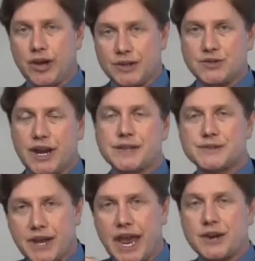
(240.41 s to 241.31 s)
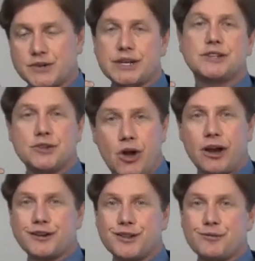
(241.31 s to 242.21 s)
you get a chance to actually
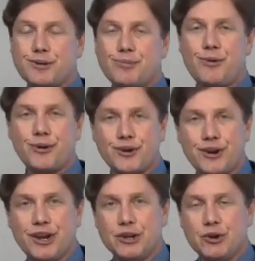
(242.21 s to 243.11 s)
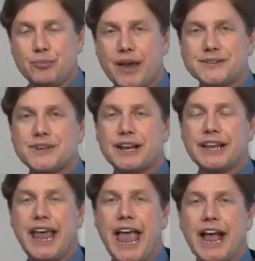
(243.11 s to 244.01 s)
talk to the reporter, you're
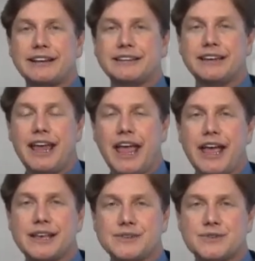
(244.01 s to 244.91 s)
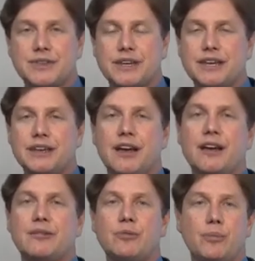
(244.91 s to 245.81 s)
basically acting as the
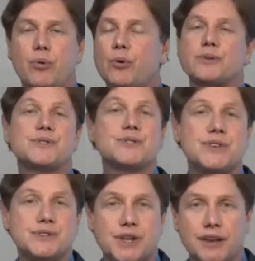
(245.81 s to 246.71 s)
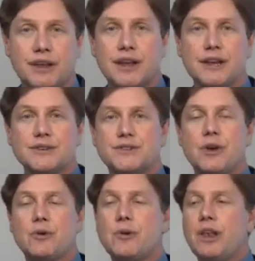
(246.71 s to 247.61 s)
uh, reporter's assistant.
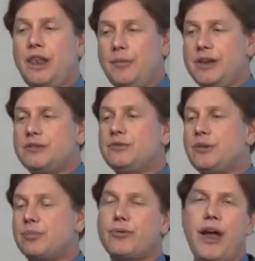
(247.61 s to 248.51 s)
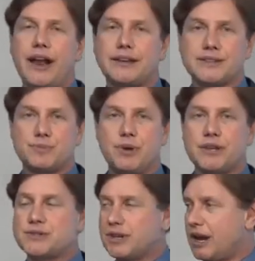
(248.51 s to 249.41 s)
So let me do a practice
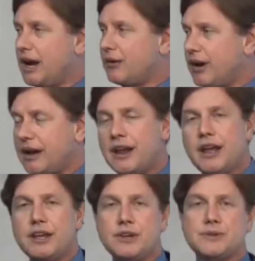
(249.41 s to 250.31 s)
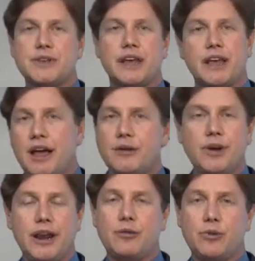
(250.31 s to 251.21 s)
pitch to Conrad. You say,
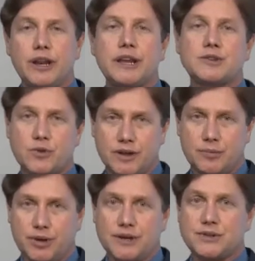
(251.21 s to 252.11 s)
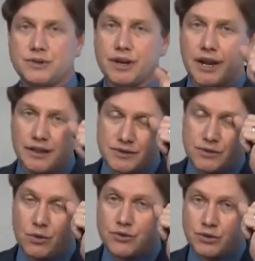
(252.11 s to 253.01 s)
Conrad, I really enjoyed the piece you did on the
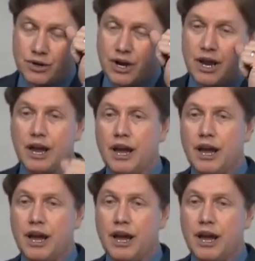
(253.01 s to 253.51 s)
soldier.